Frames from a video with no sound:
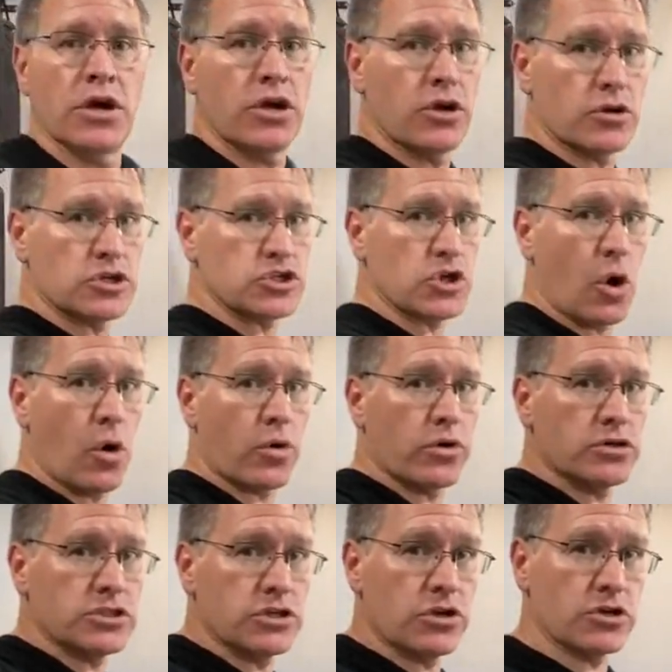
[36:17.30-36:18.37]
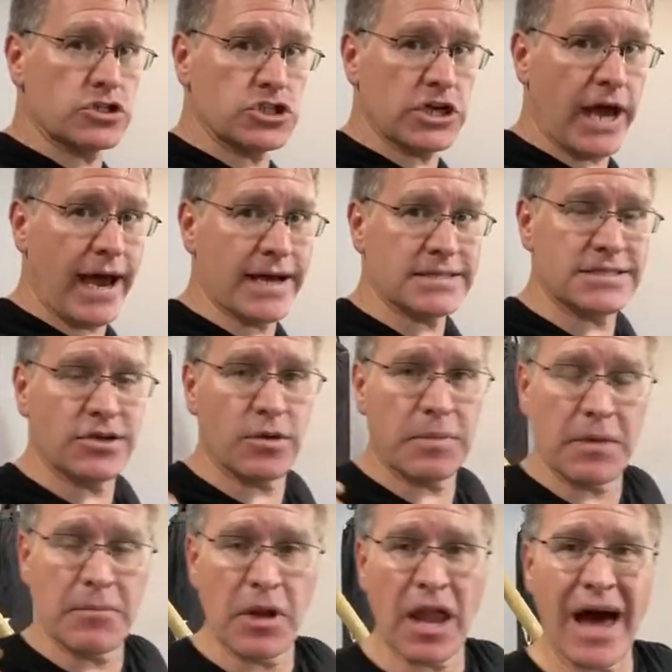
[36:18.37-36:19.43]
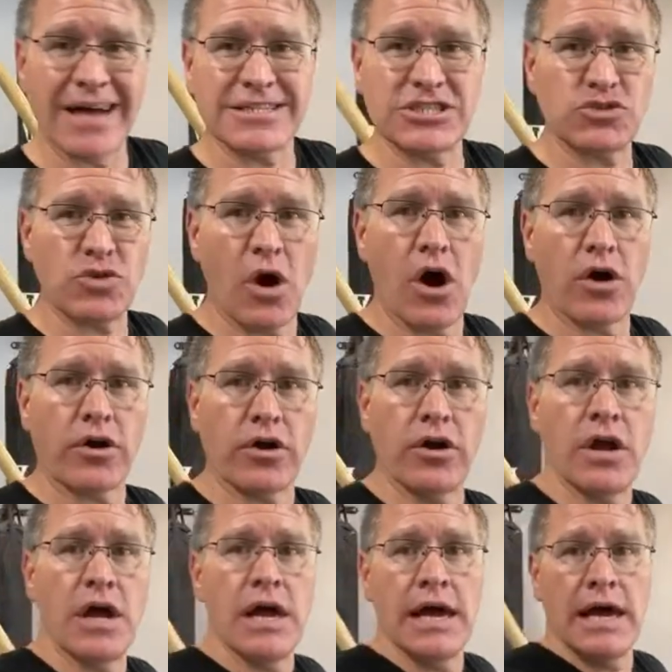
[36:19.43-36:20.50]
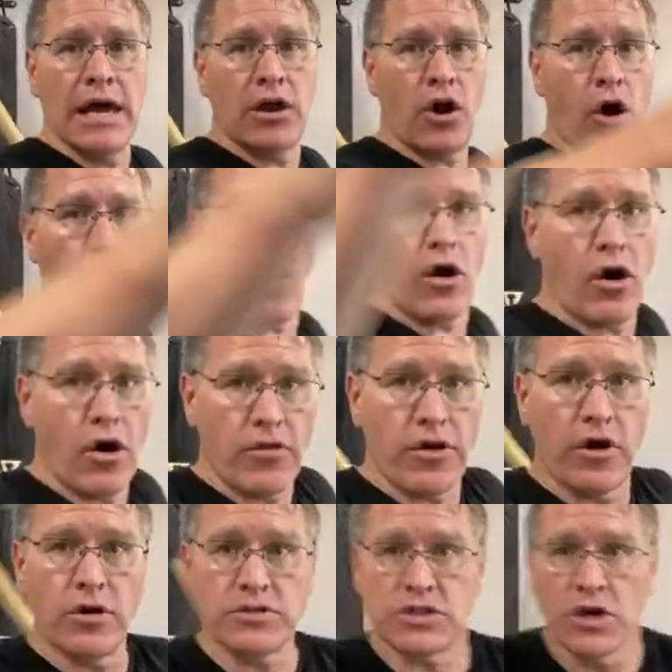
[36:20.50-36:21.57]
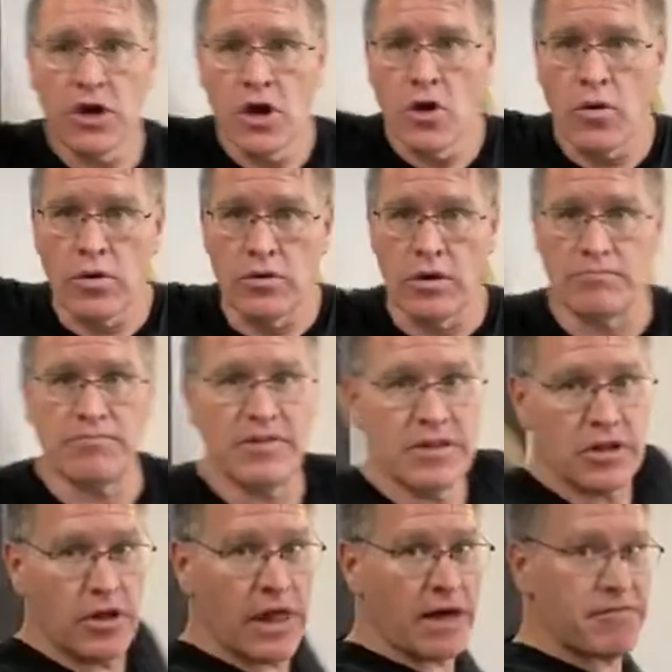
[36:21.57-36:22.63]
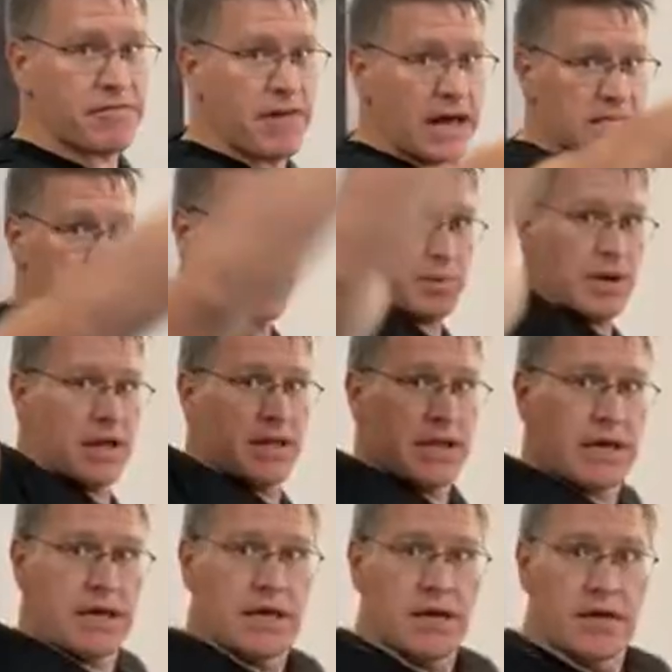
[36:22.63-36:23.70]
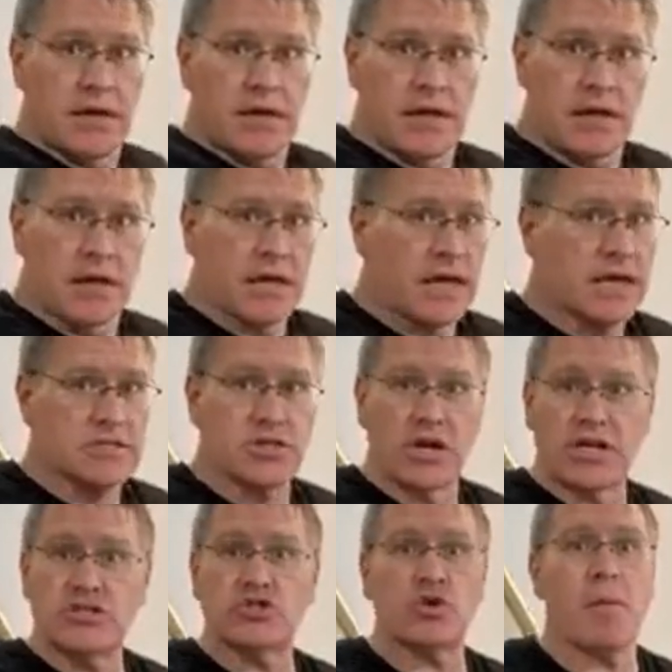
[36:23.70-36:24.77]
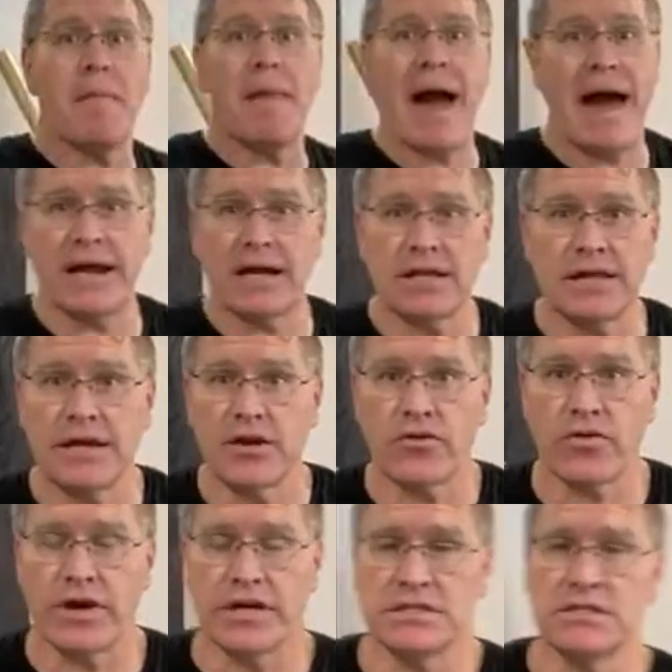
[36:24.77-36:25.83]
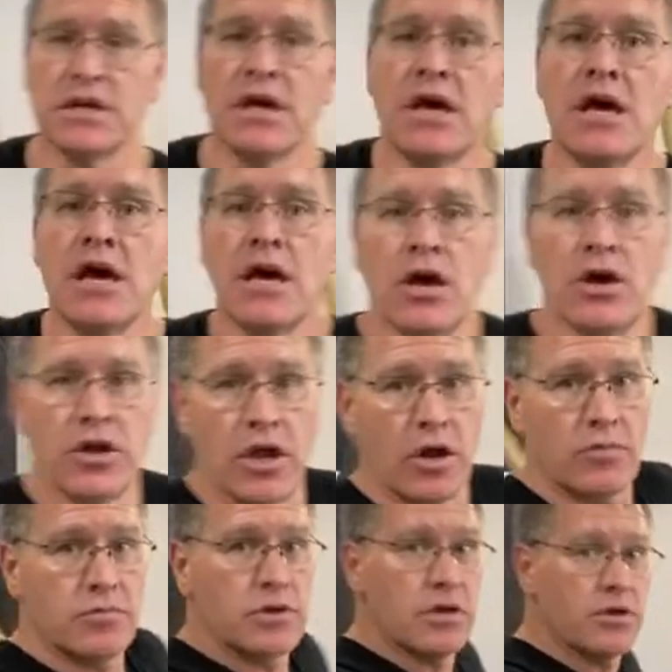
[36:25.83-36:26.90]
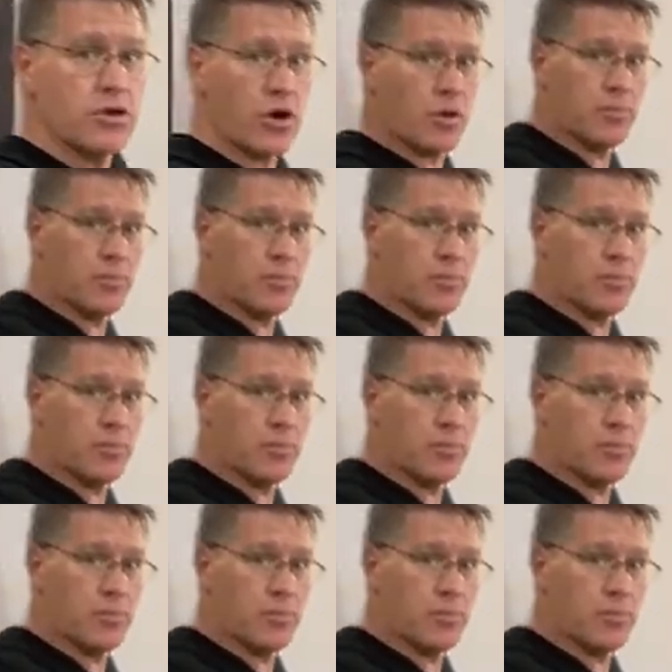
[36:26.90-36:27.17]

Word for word: your shoulders and your chest, and you're gonna become a lot stronger, and all those, you know, that flexibility is going to dramatically increase. You know, your